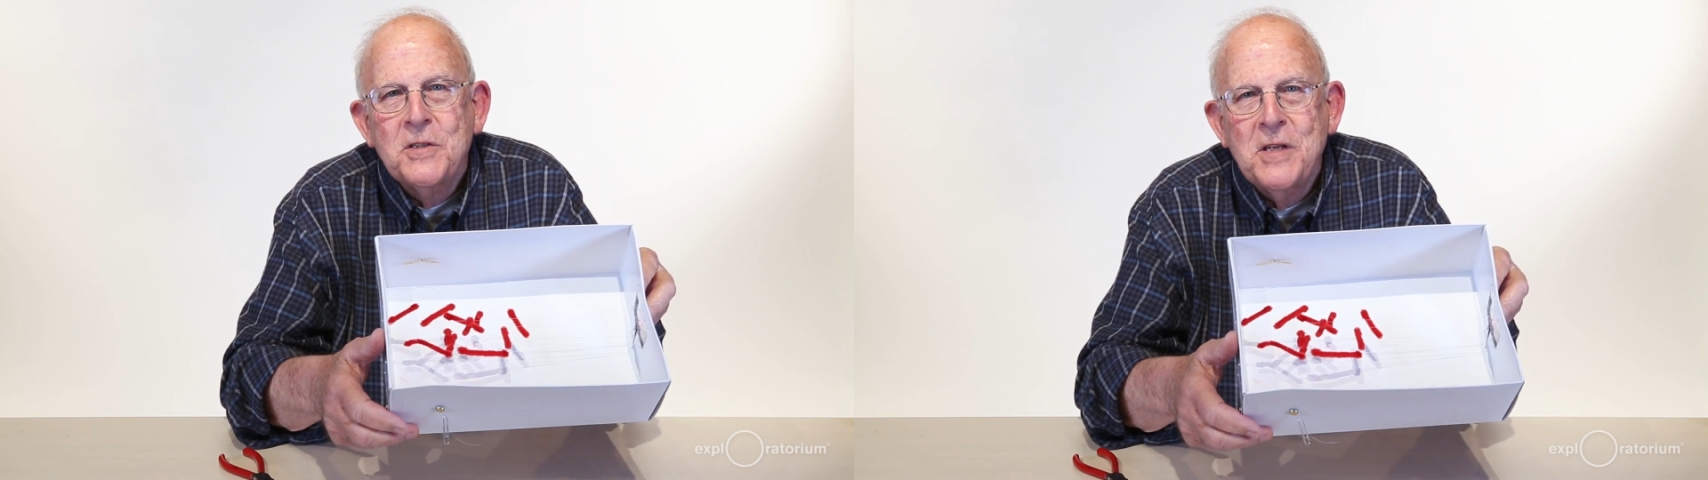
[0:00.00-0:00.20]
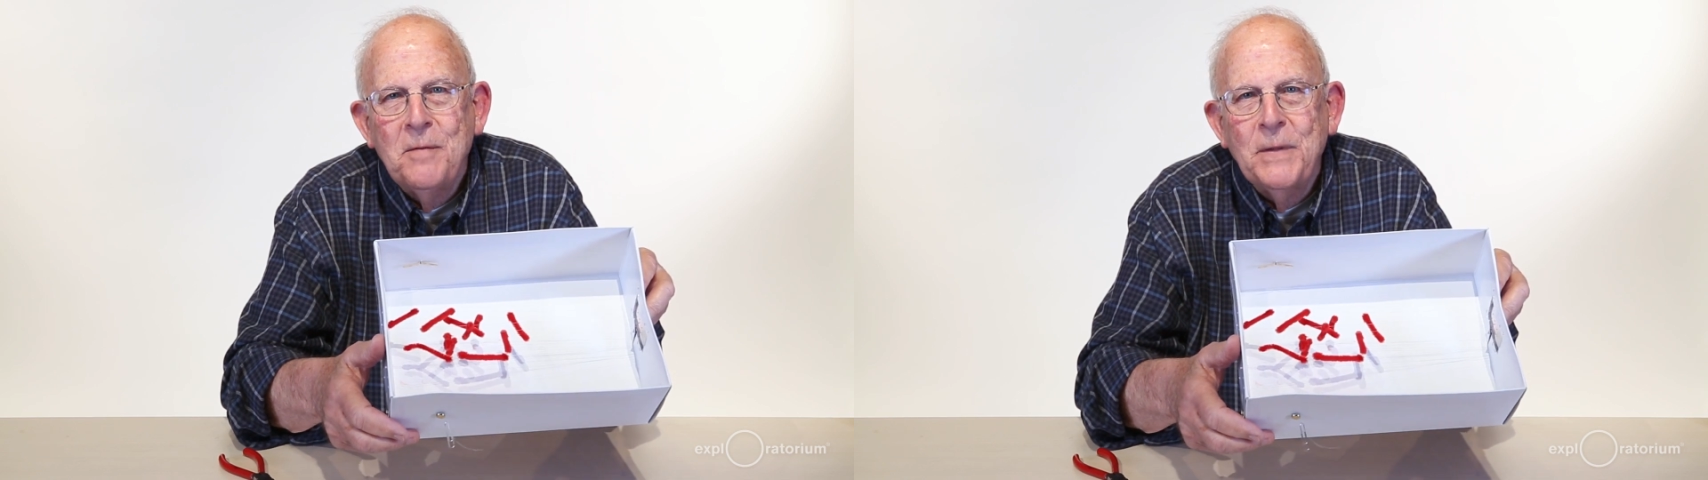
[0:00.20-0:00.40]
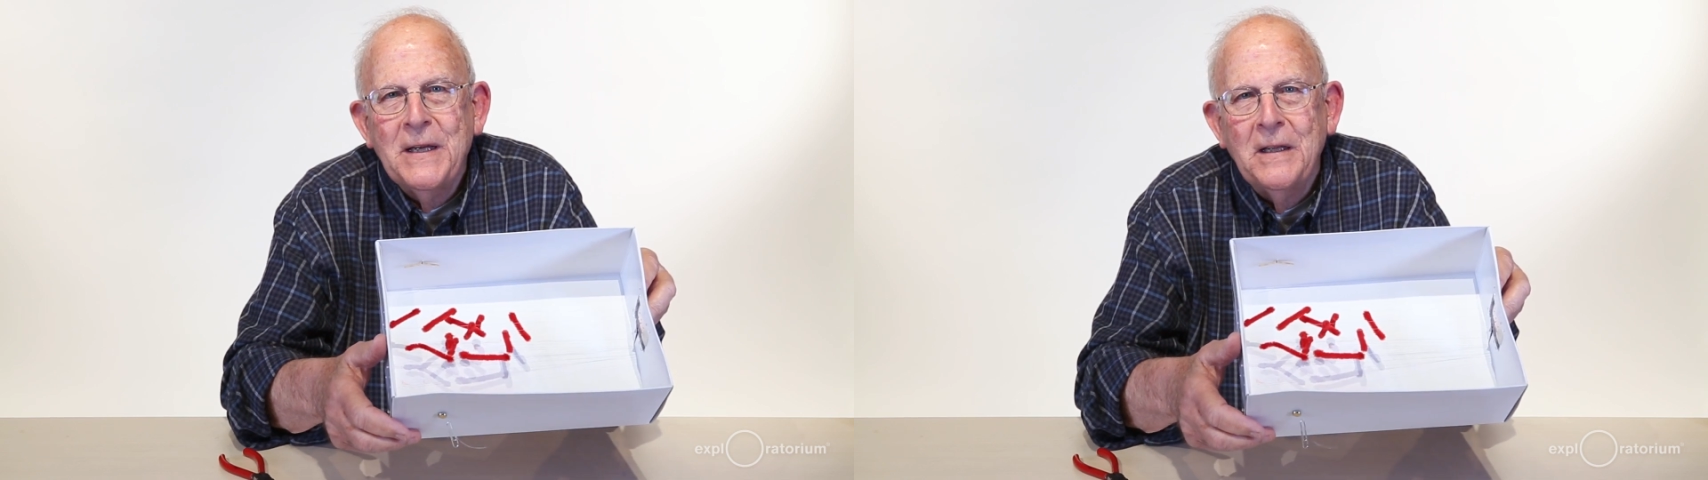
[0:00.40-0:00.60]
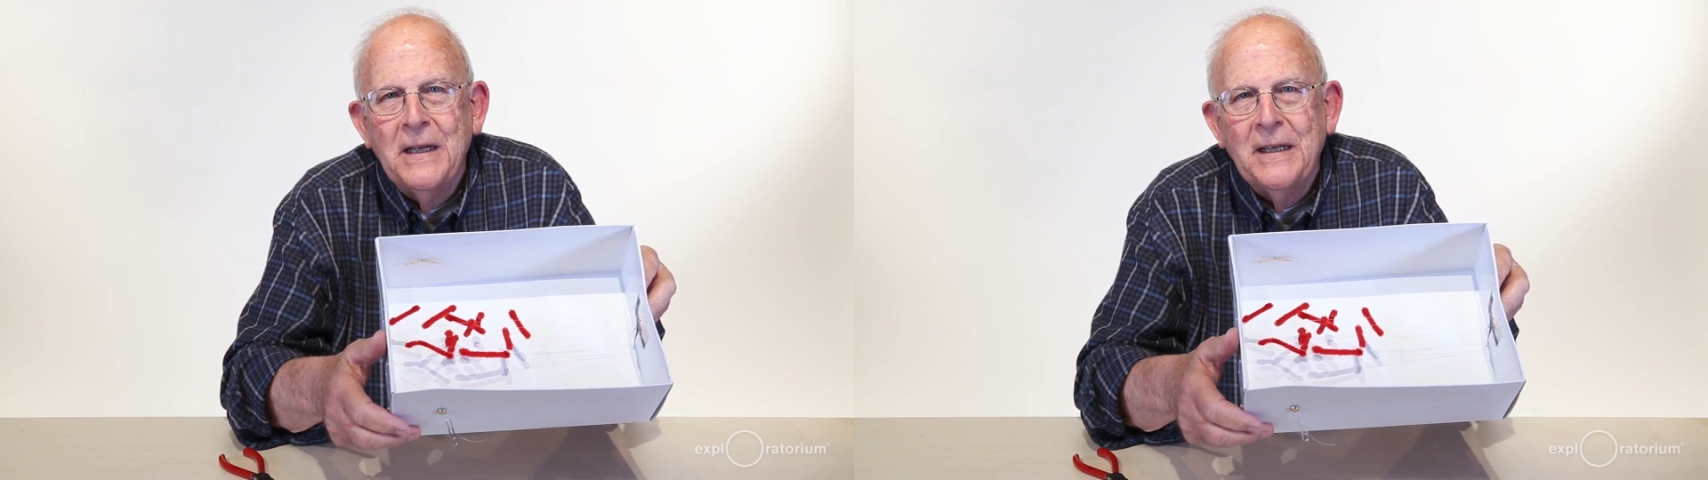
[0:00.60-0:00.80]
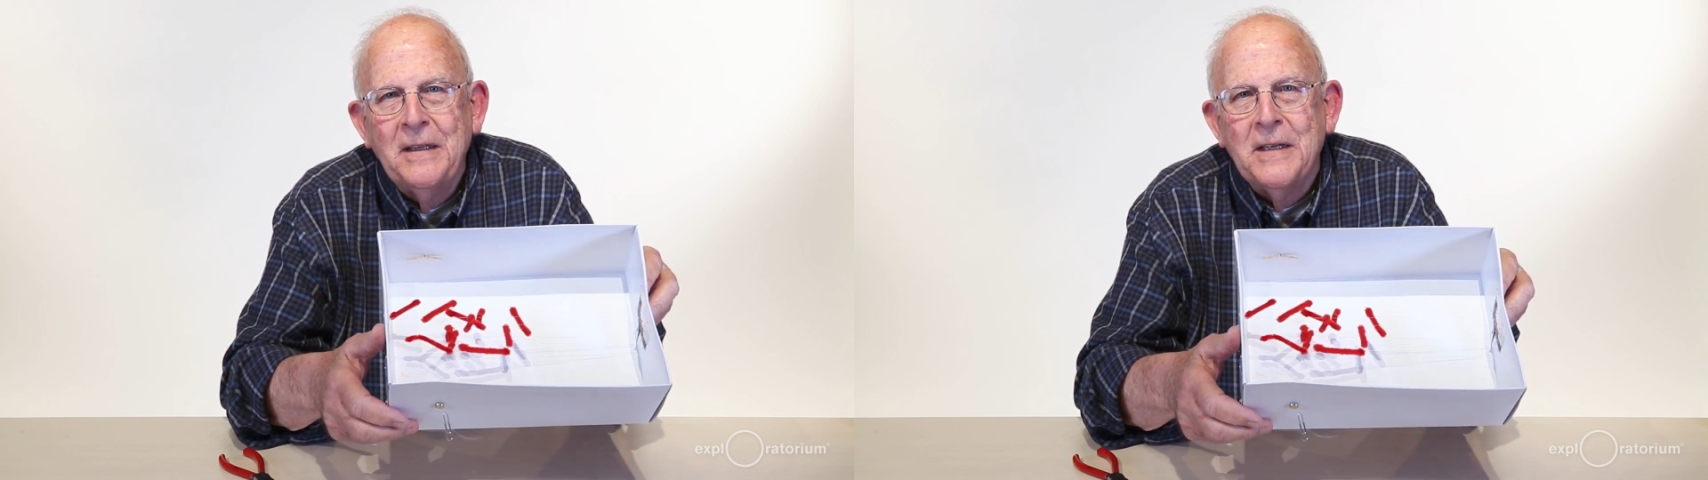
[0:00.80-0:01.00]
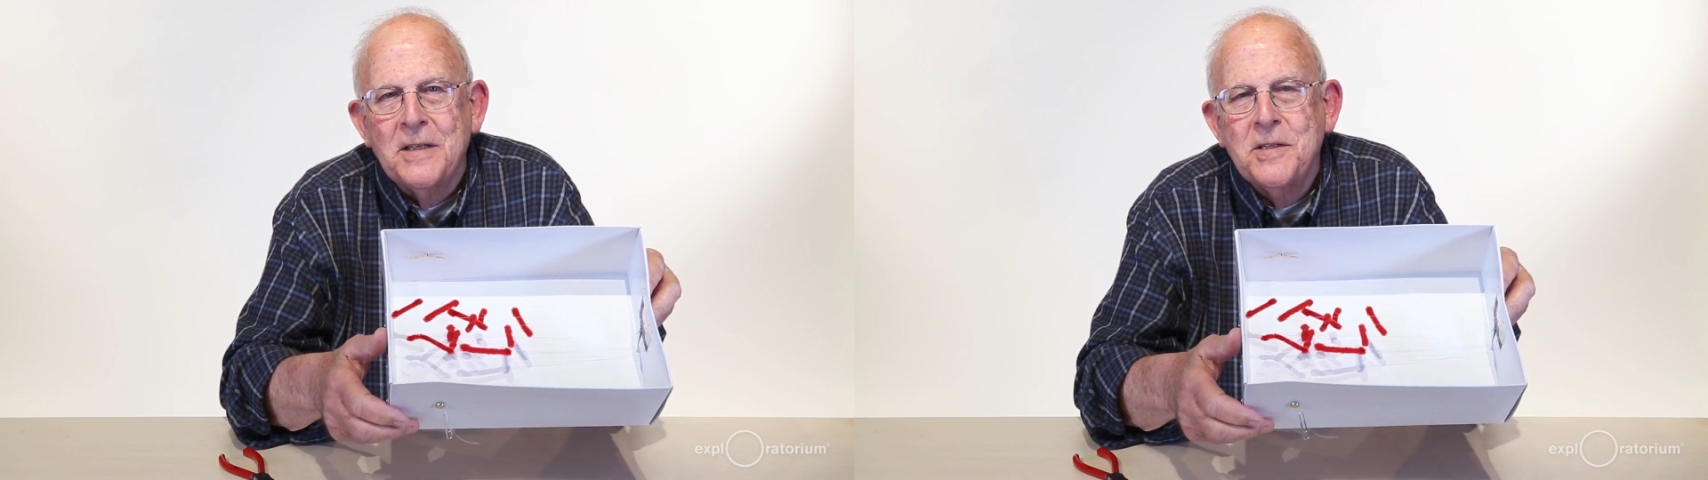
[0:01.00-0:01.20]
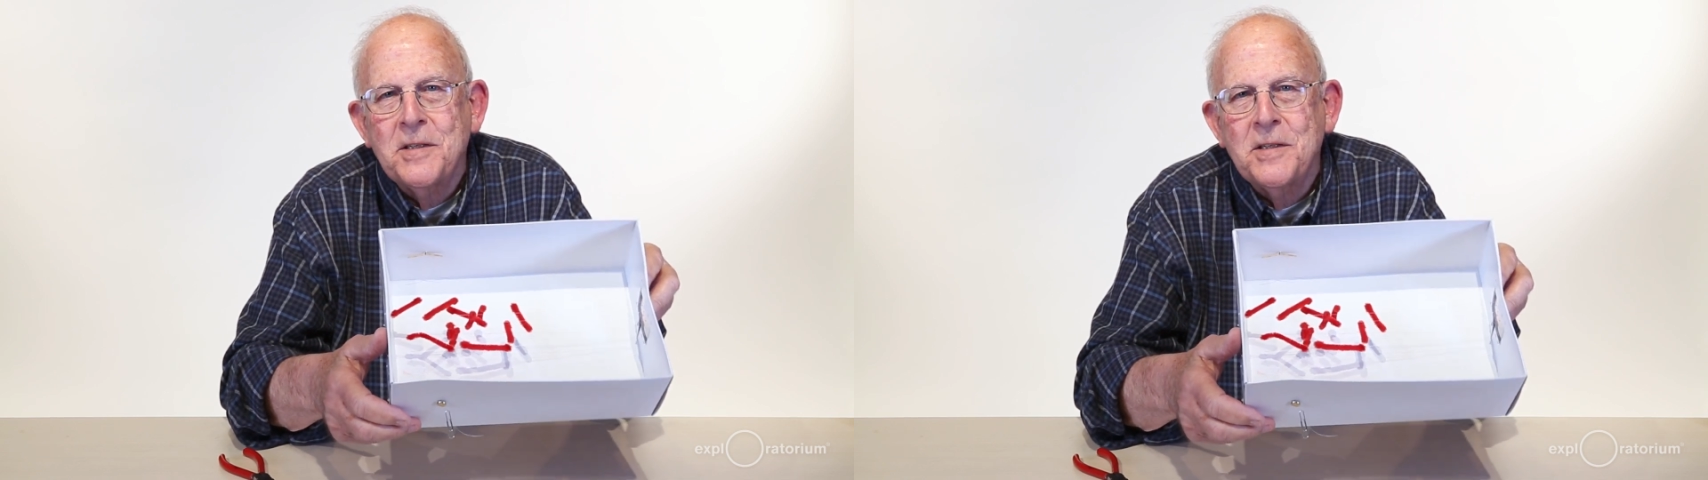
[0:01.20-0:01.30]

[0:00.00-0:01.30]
something like this.